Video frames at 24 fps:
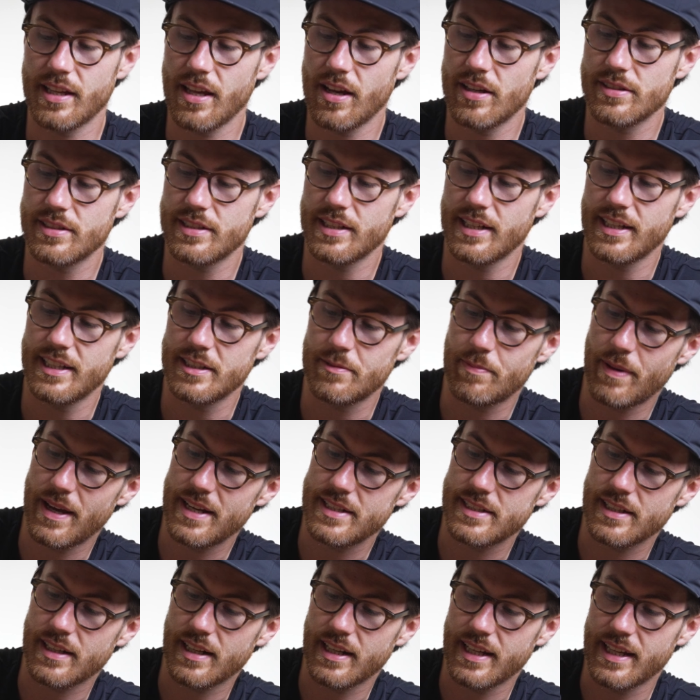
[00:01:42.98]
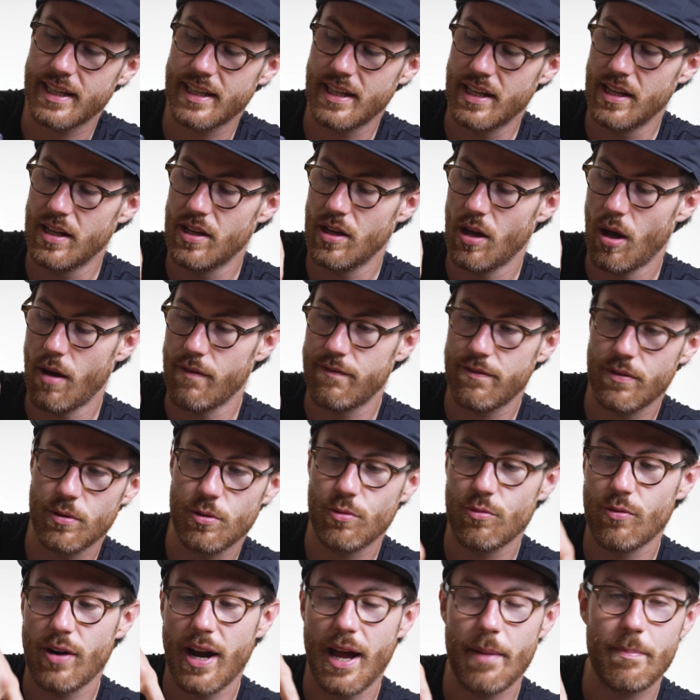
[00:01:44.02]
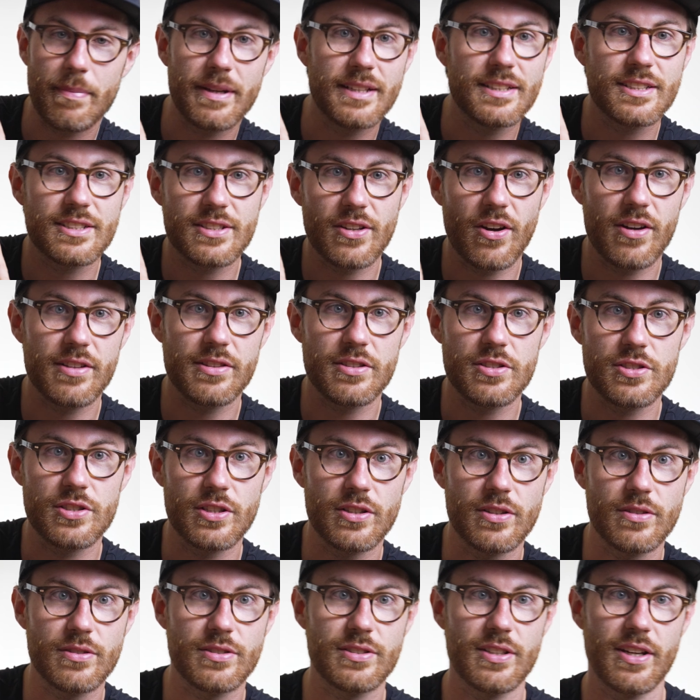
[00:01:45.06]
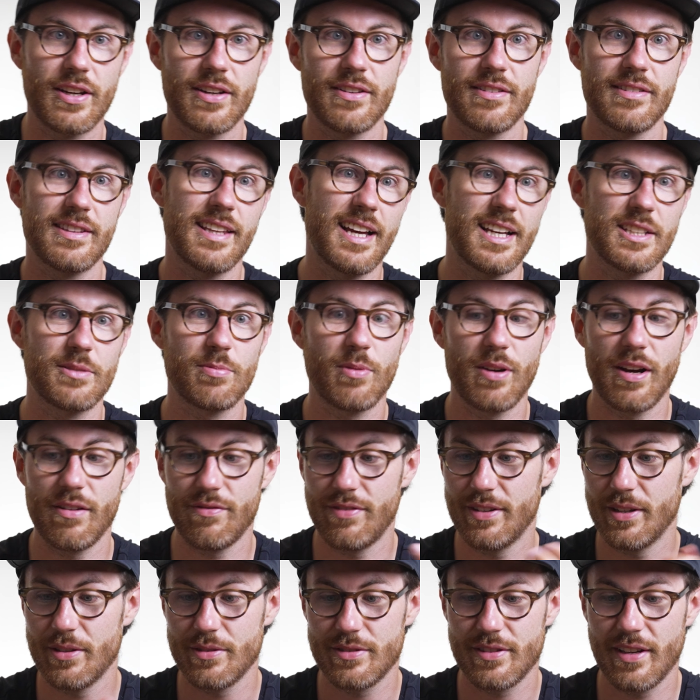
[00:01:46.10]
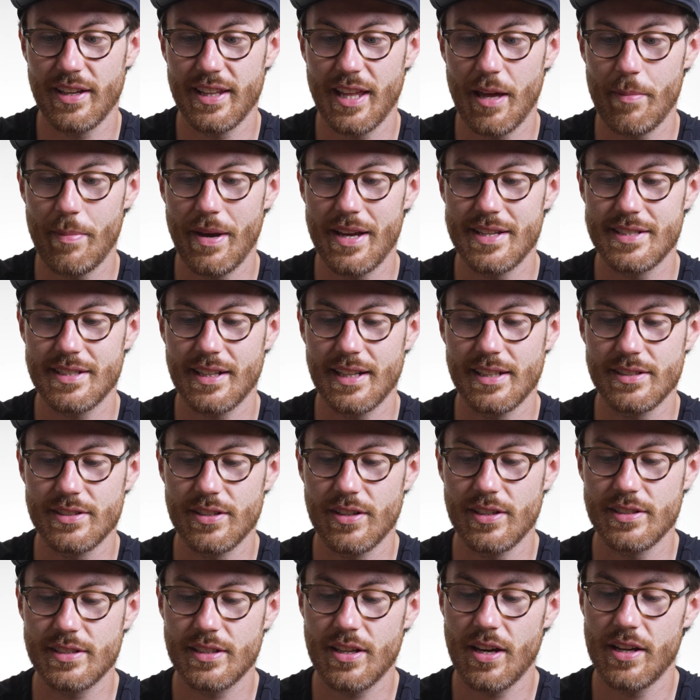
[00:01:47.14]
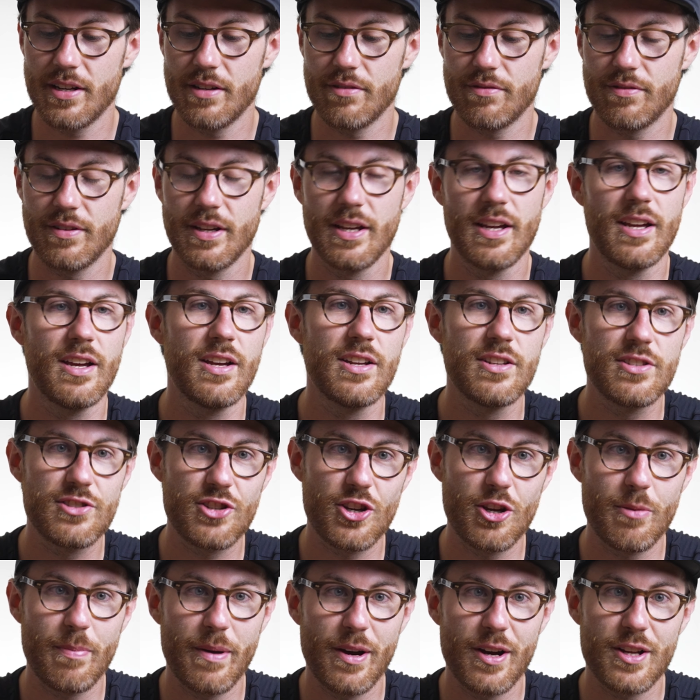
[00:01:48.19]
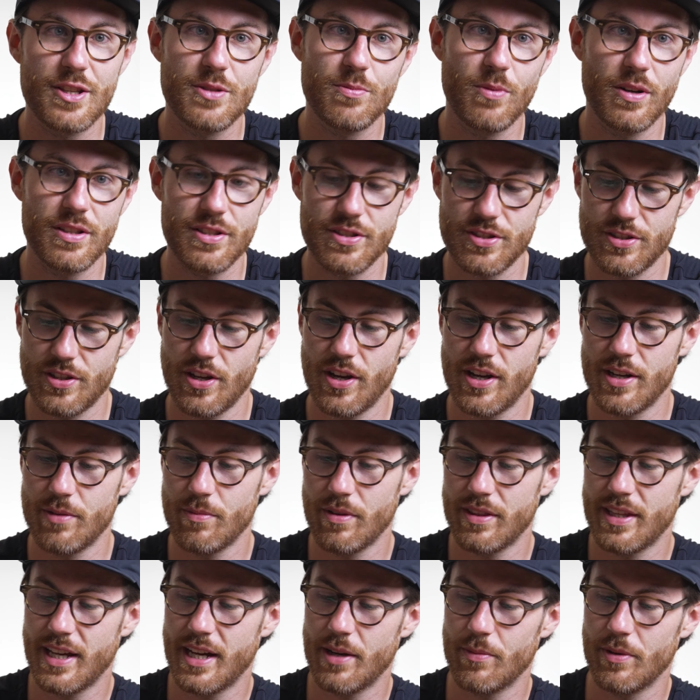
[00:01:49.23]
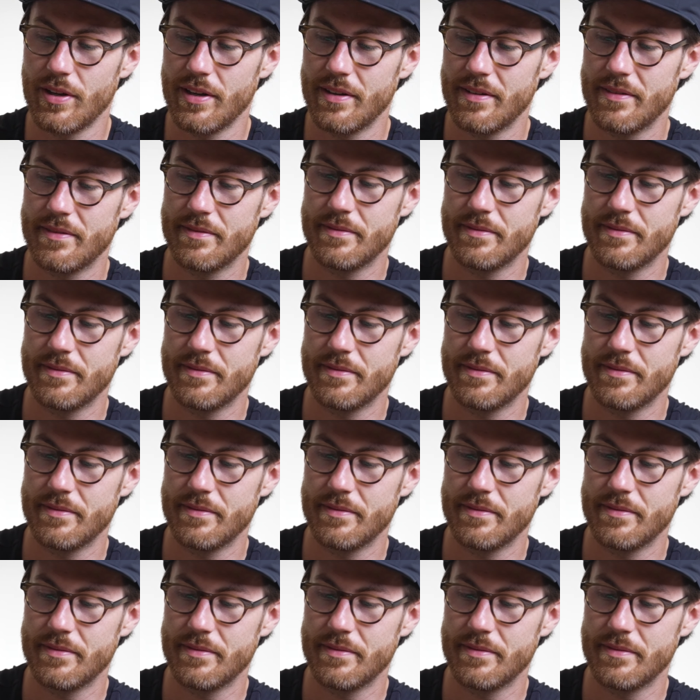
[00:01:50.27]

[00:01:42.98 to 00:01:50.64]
gusset is basically a full wrap inside the shoe, so that's why it feels like that basically. So it's kind of two birds, one stone with that one.